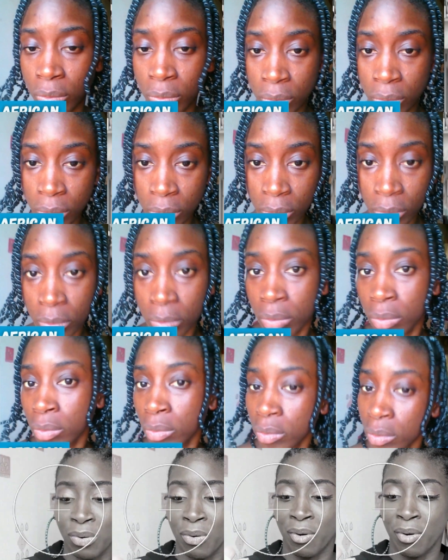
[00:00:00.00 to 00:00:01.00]
all these
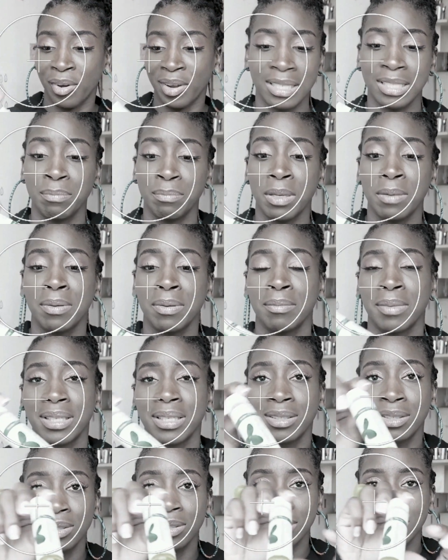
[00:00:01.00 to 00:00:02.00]
years to
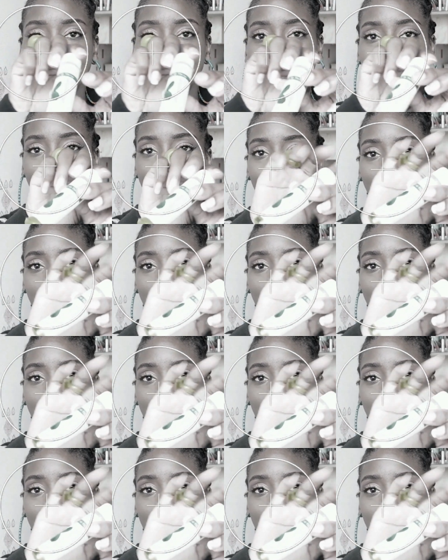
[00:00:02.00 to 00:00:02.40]
retain my